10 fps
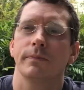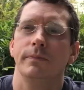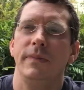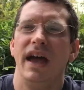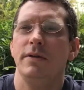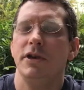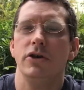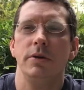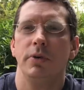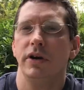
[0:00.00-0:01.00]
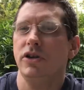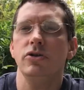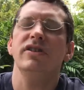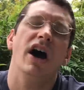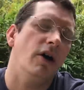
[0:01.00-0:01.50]
you could put it,
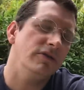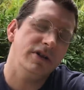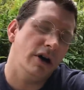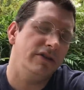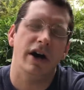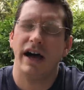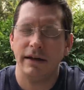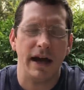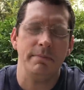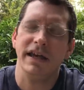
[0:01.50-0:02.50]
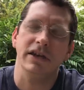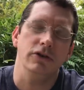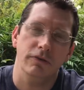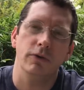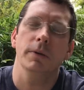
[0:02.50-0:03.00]
I'd make it
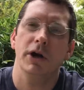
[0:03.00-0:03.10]
uniform.